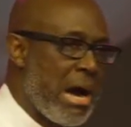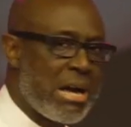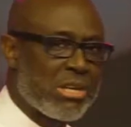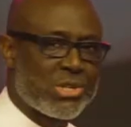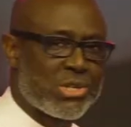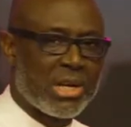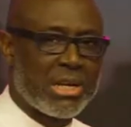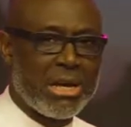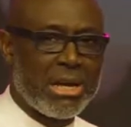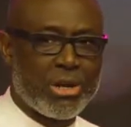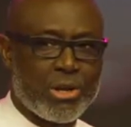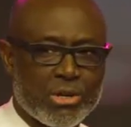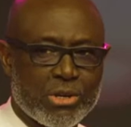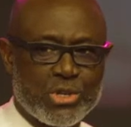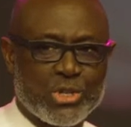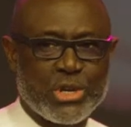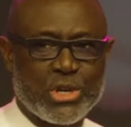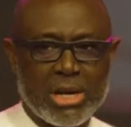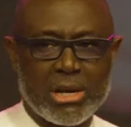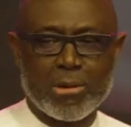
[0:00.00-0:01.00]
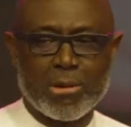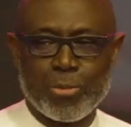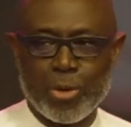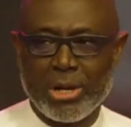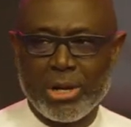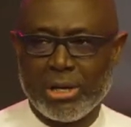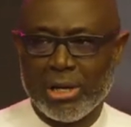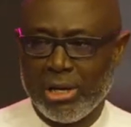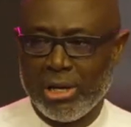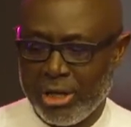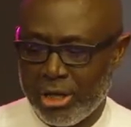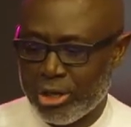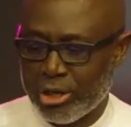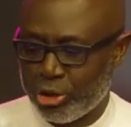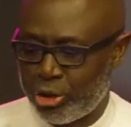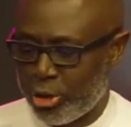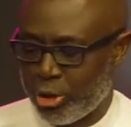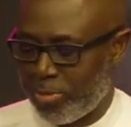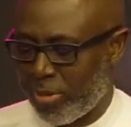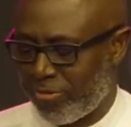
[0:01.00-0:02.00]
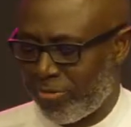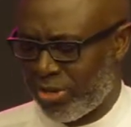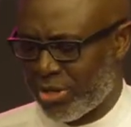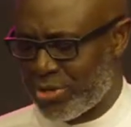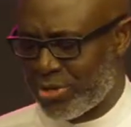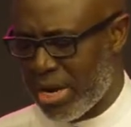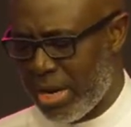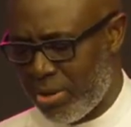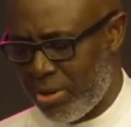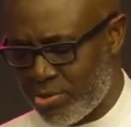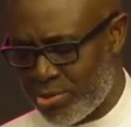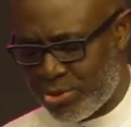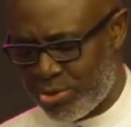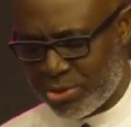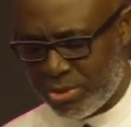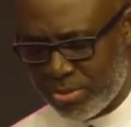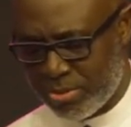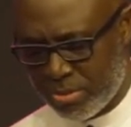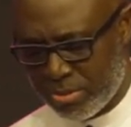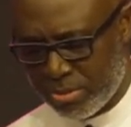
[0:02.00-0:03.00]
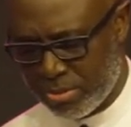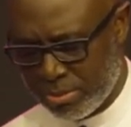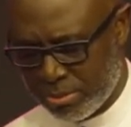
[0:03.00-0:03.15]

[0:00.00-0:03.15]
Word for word: I say, let us celebrate the leadership of this house.